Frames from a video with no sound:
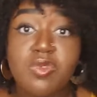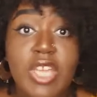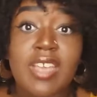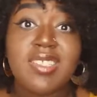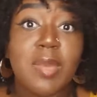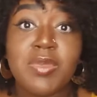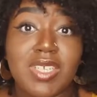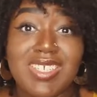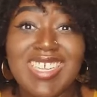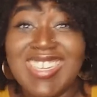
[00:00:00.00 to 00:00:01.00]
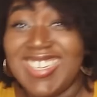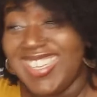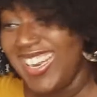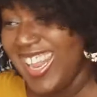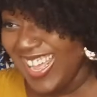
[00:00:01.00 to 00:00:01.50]
accept it.
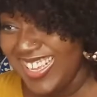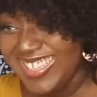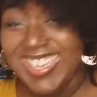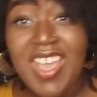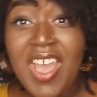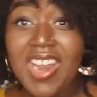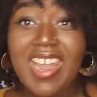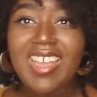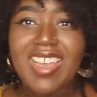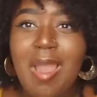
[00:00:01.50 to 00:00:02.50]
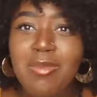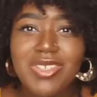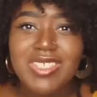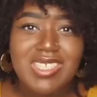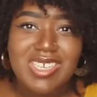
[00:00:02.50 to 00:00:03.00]
like I'm
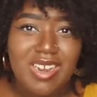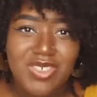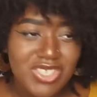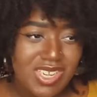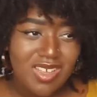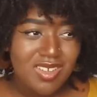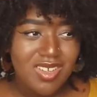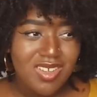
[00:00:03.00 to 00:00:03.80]
just like